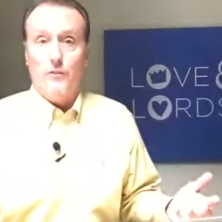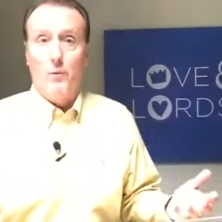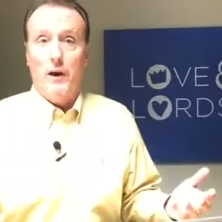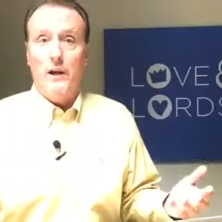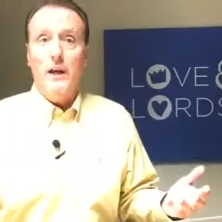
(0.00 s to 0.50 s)
it for
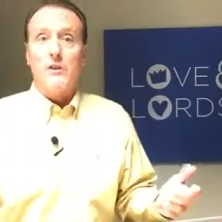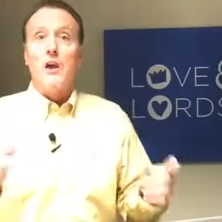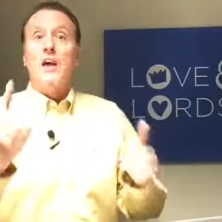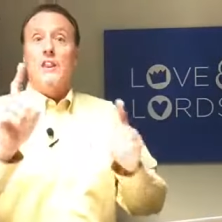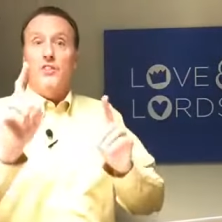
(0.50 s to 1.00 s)
what it
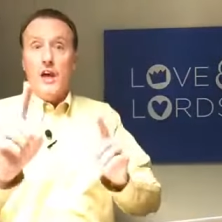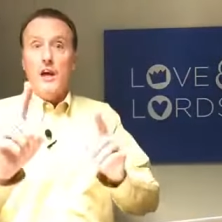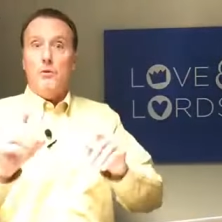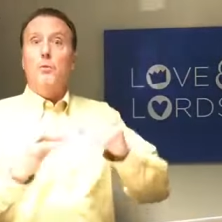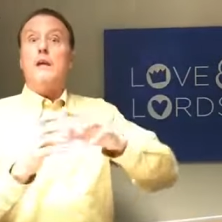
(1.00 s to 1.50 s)
is.
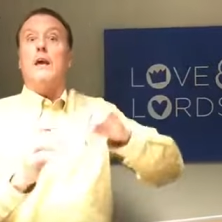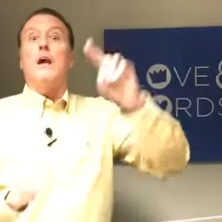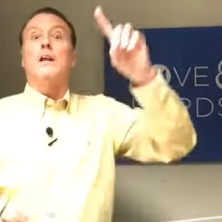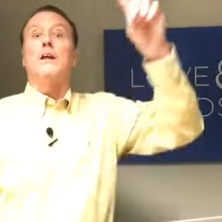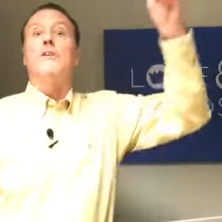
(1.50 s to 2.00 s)
Then we
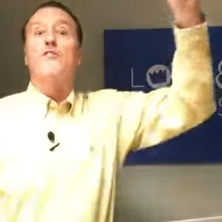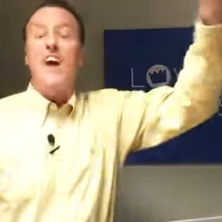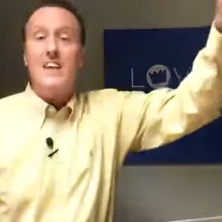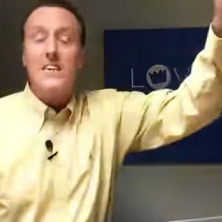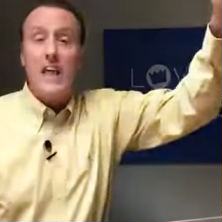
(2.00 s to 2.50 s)
can
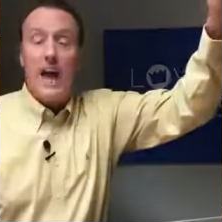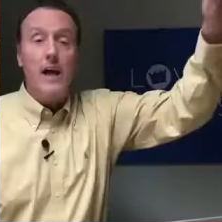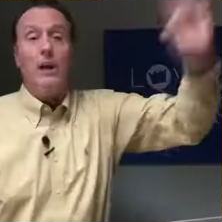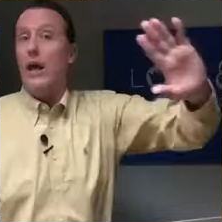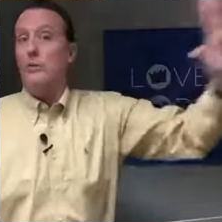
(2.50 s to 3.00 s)
confess
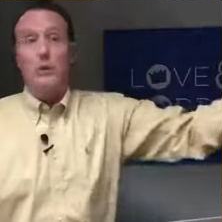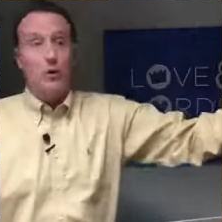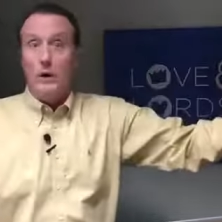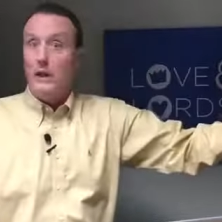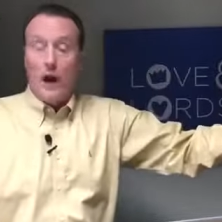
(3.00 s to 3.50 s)
that, like we
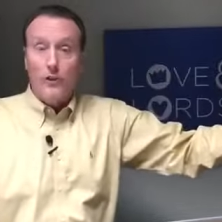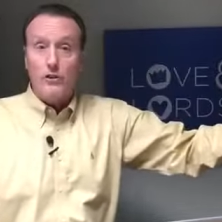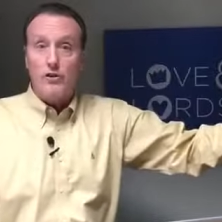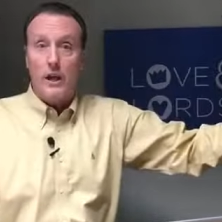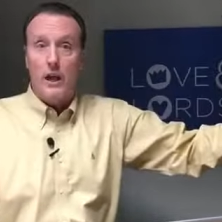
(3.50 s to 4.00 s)
do any
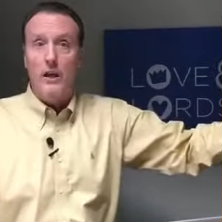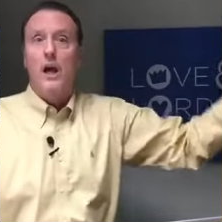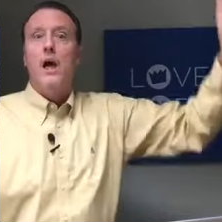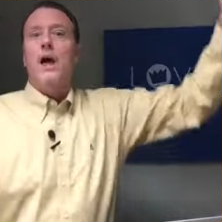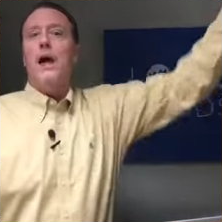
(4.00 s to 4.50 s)
other sin,
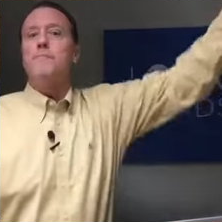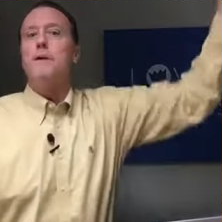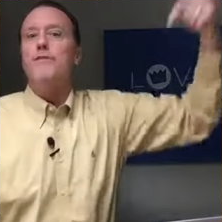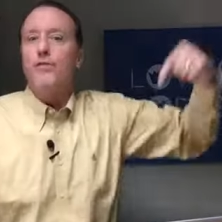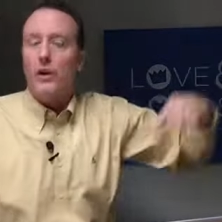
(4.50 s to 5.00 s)
and
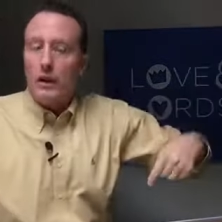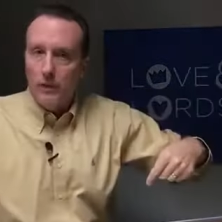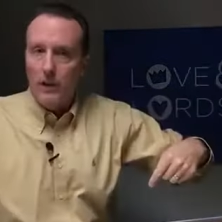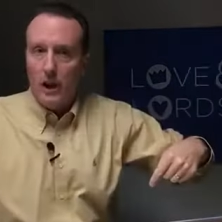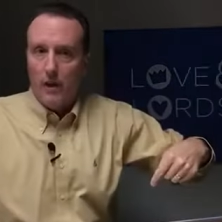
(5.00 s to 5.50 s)
be
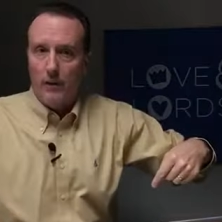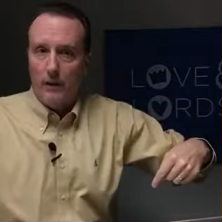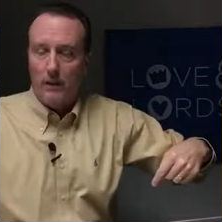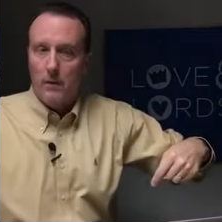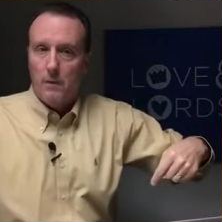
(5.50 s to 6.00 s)
forgiven of
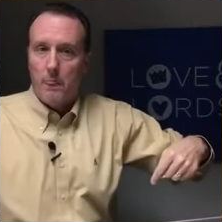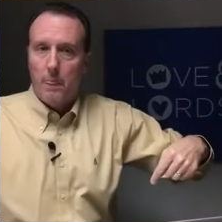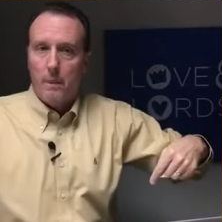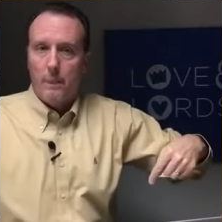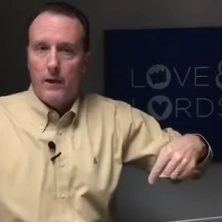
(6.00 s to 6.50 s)

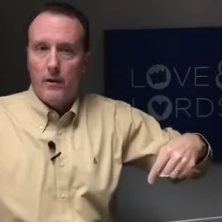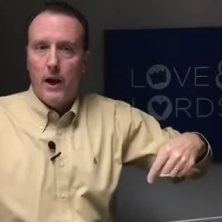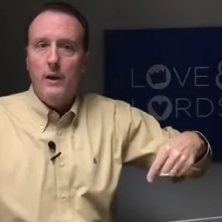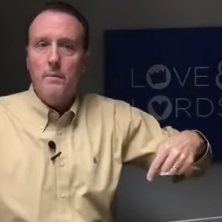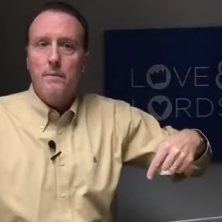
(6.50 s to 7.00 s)
it. All
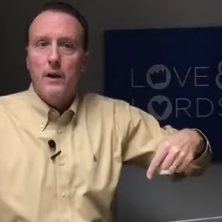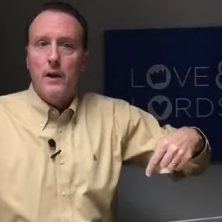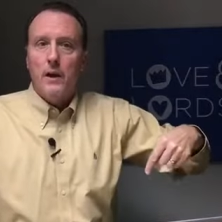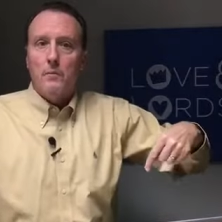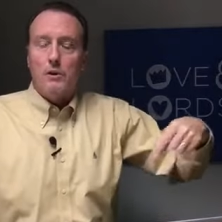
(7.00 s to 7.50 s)
right?
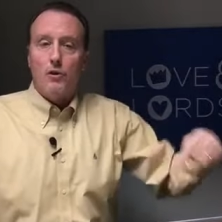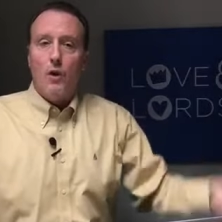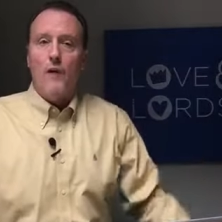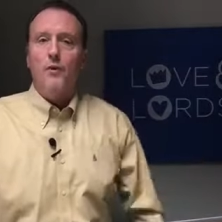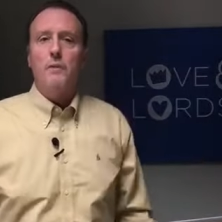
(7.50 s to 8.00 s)
But so
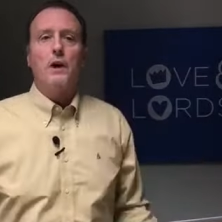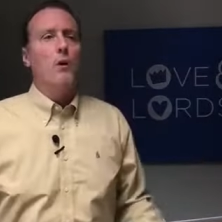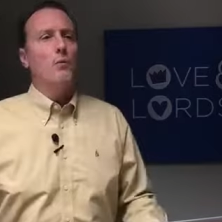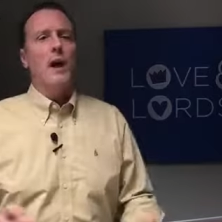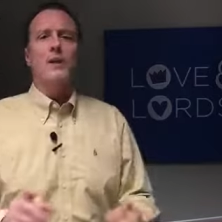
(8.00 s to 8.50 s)
often we
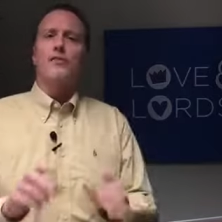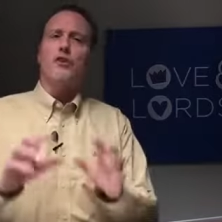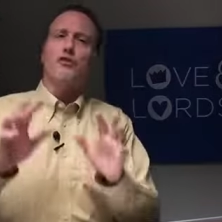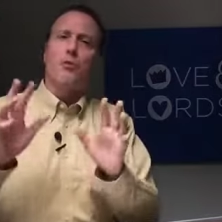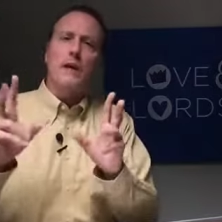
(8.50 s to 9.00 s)
go, well, if
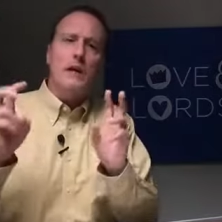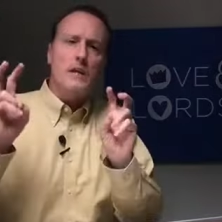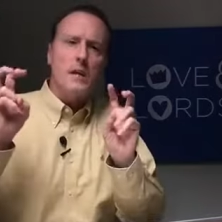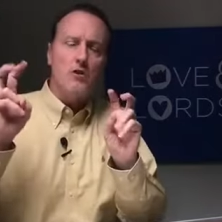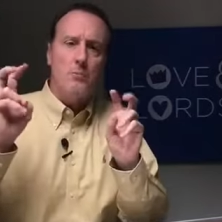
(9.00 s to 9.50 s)
there's
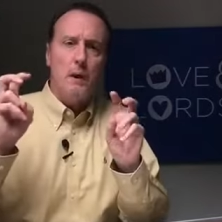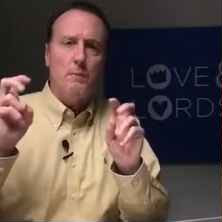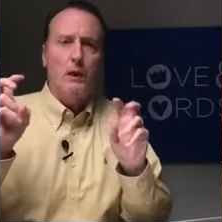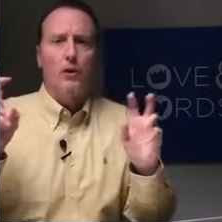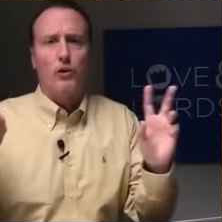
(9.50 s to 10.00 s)
reasons,
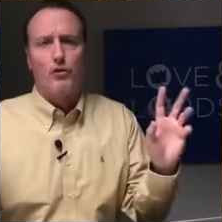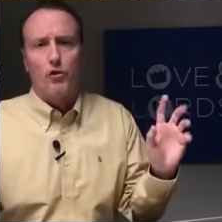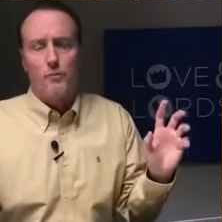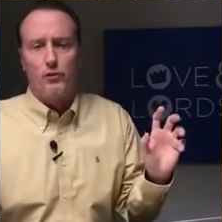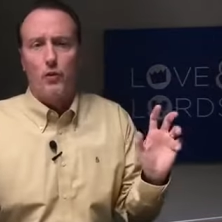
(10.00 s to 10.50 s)
biblical or
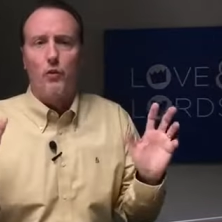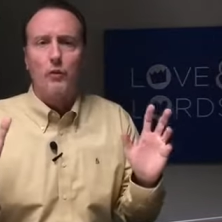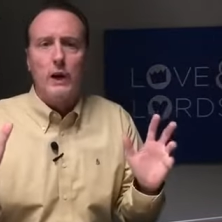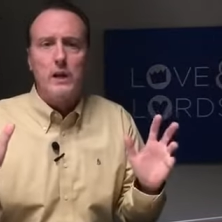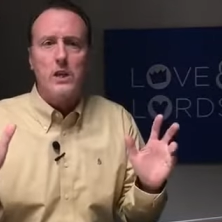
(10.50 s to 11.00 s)
scriptural
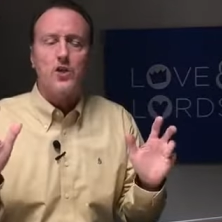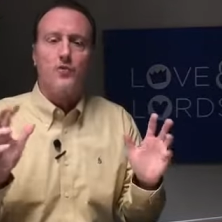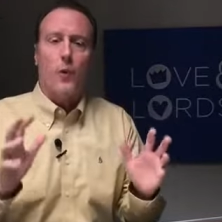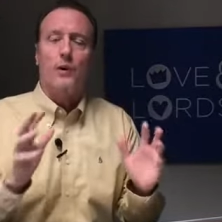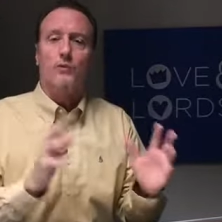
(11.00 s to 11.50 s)
reasons
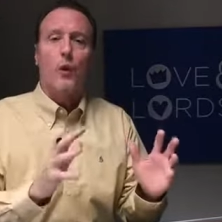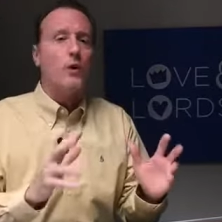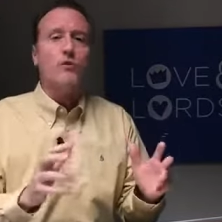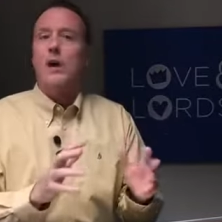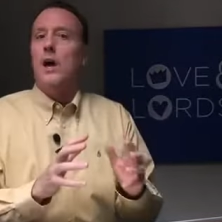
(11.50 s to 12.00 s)
for
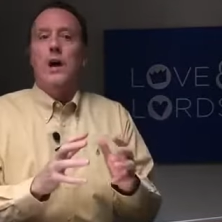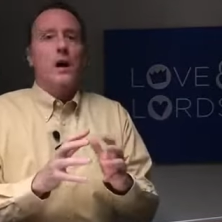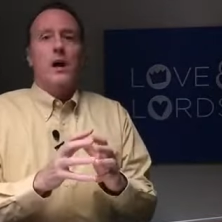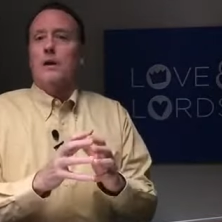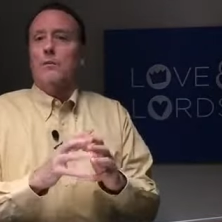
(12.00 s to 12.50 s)
divorce,
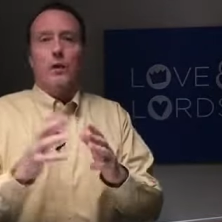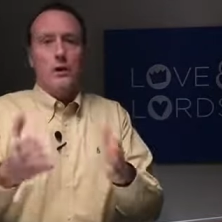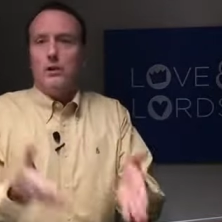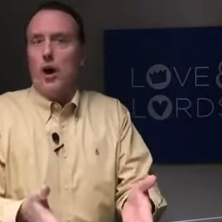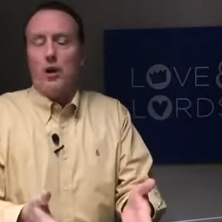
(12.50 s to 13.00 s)
we're
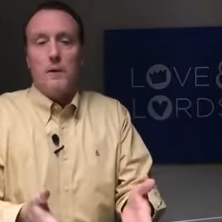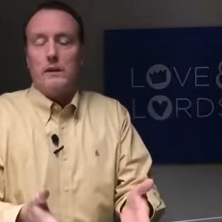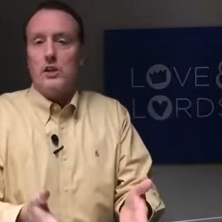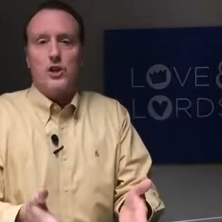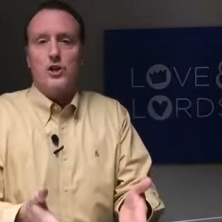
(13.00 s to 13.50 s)
going to talk
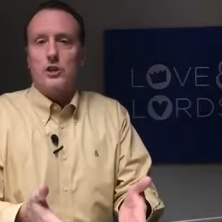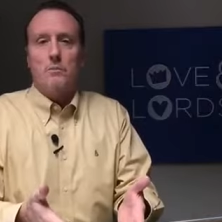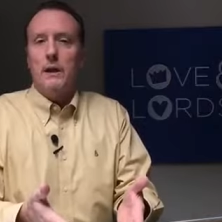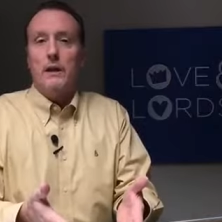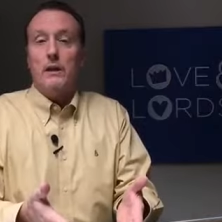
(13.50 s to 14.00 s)
about this just in
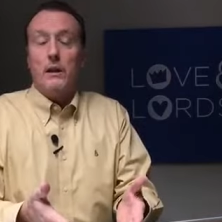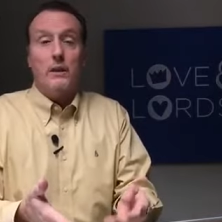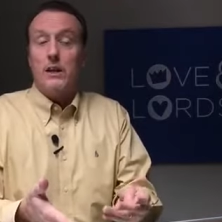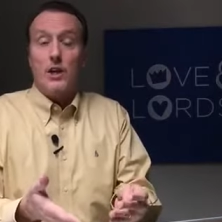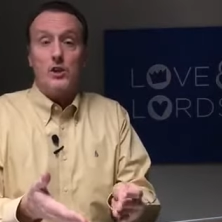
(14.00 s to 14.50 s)
a minute, that
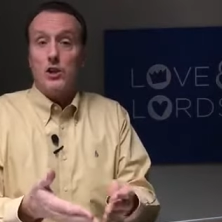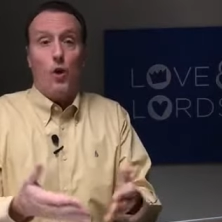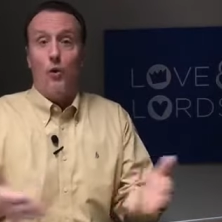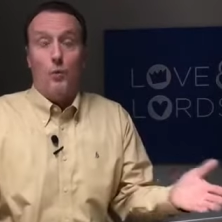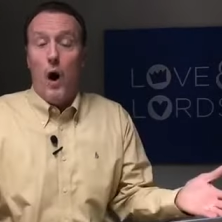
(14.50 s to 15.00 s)
that doesn't
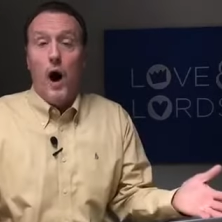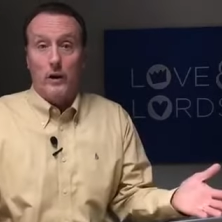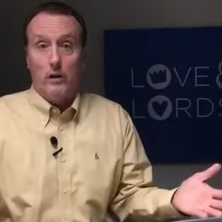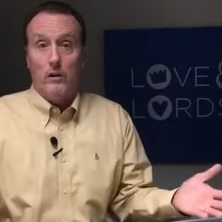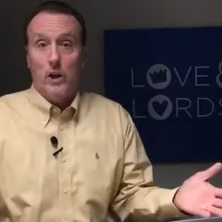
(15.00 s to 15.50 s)
hold water